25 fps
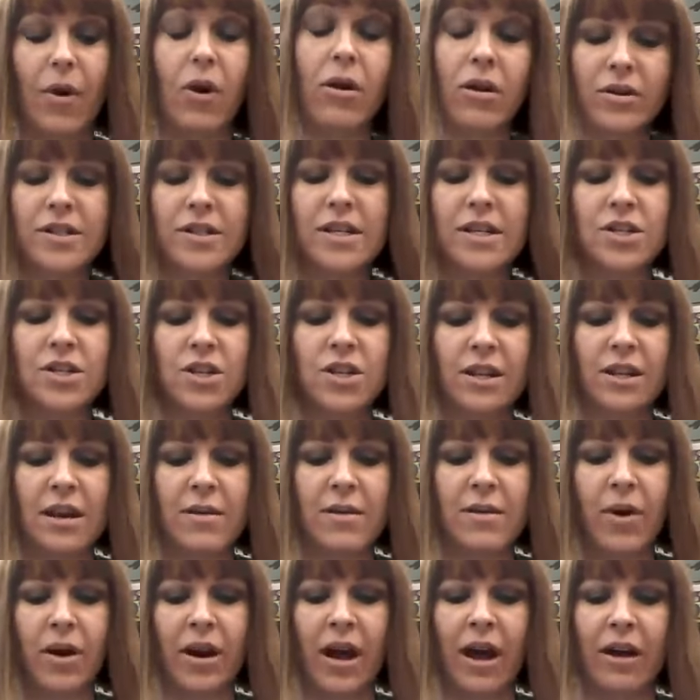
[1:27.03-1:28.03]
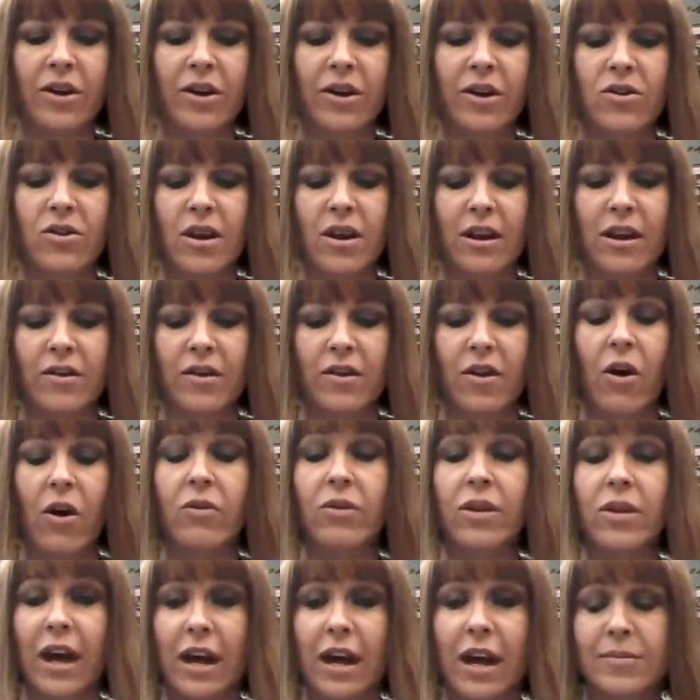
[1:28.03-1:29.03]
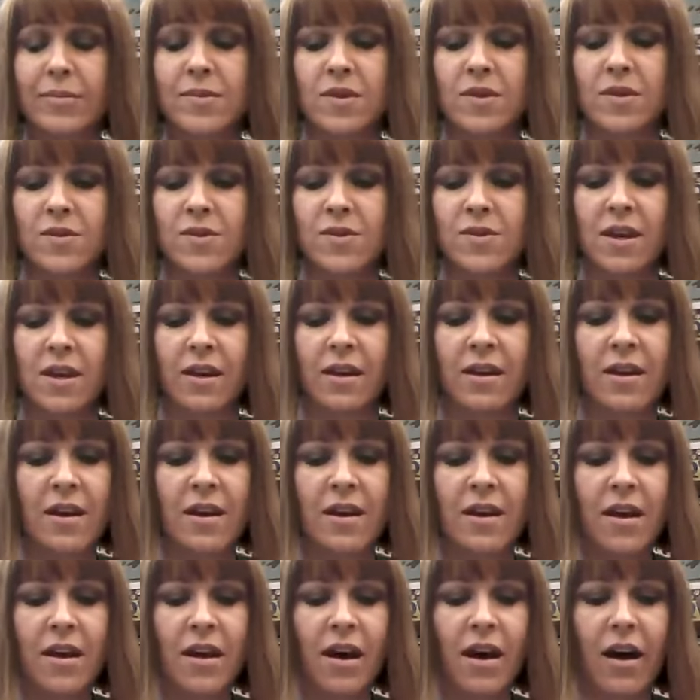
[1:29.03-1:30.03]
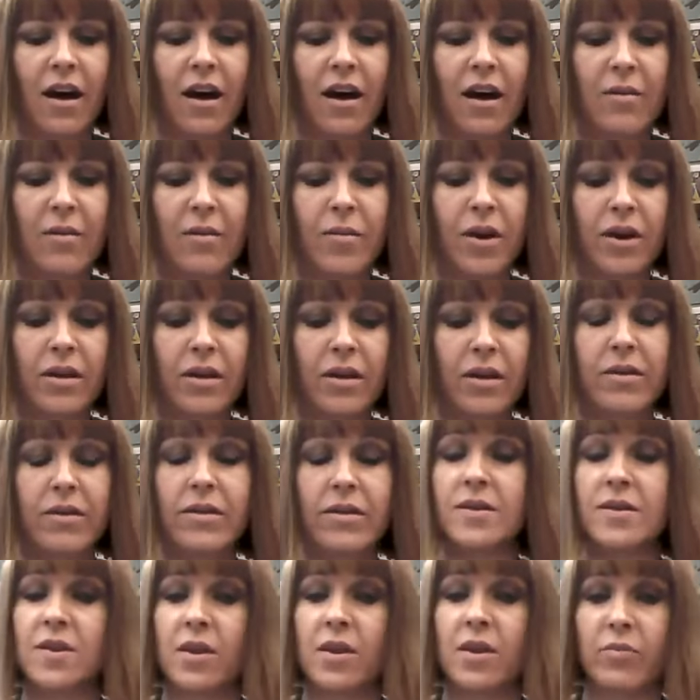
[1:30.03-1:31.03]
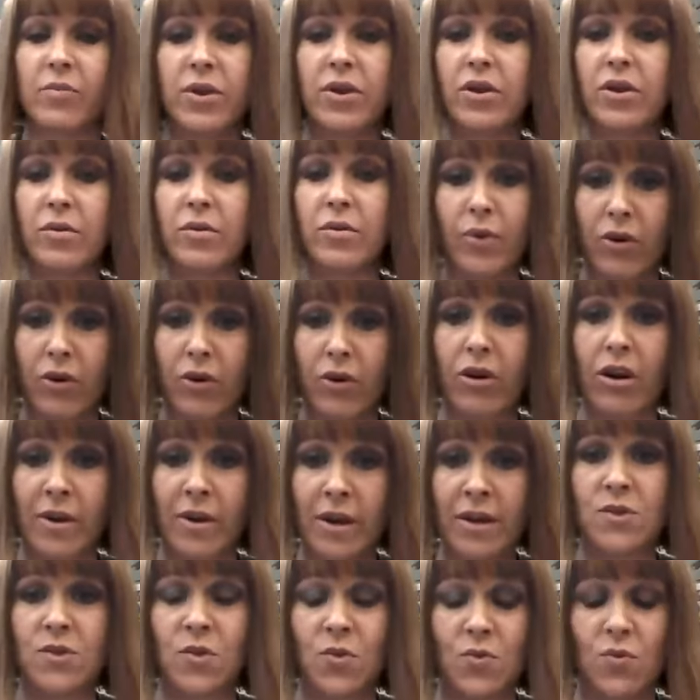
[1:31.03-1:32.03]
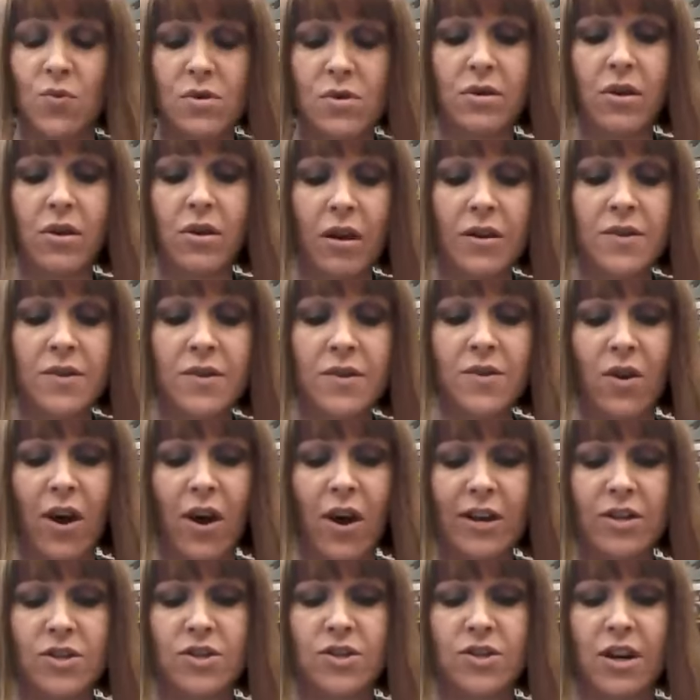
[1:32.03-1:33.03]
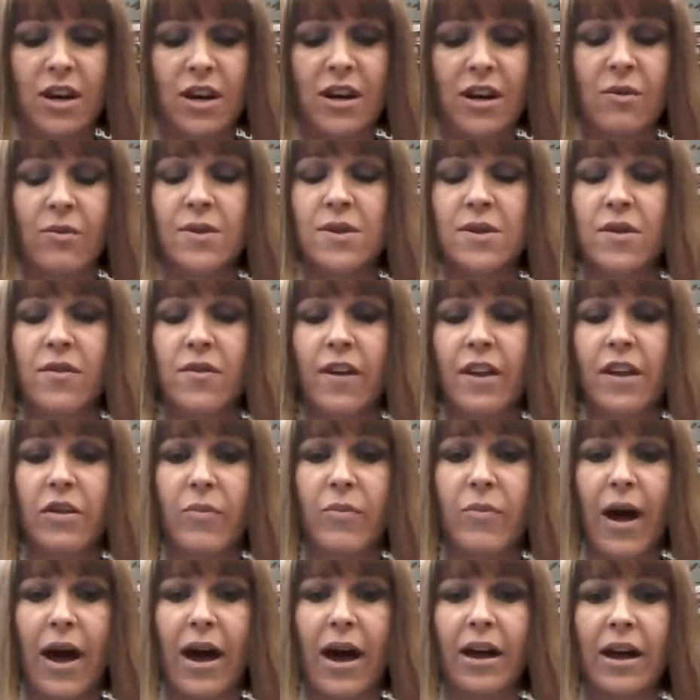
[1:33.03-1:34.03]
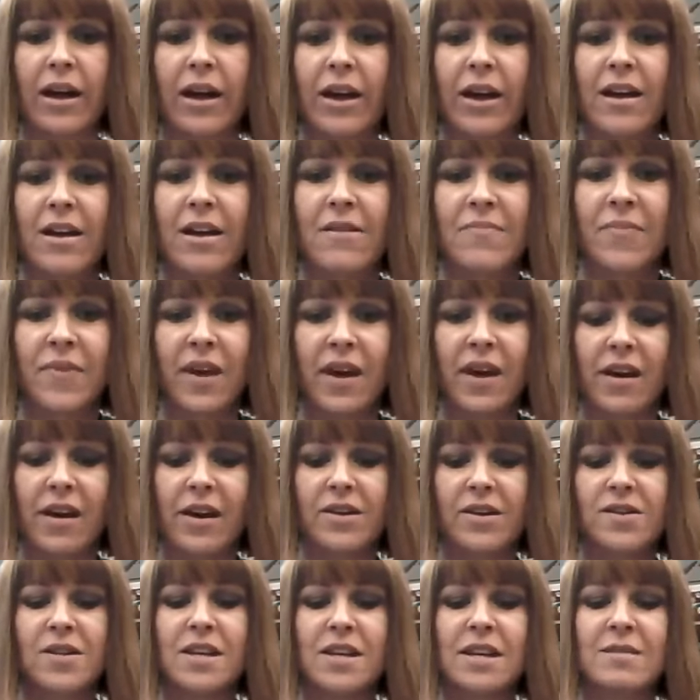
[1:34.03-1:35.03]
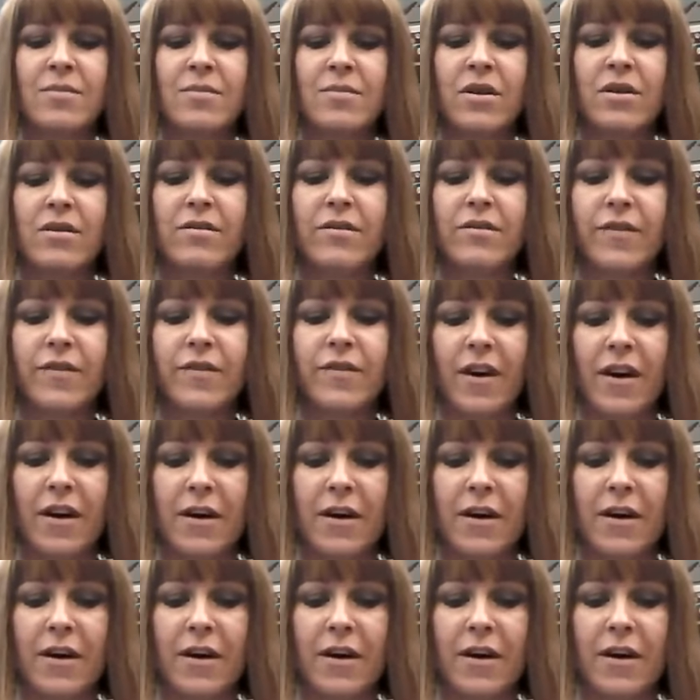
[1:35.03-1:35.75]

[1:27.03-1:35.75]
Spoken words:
or teaching them on how to create their own games using this computer programming tool called Scratch. And it was developed by a team of